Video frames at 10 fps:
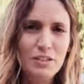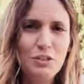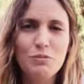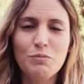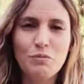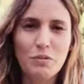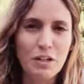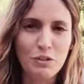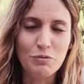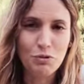new
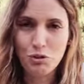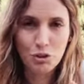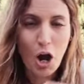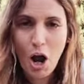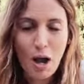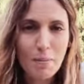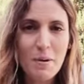job,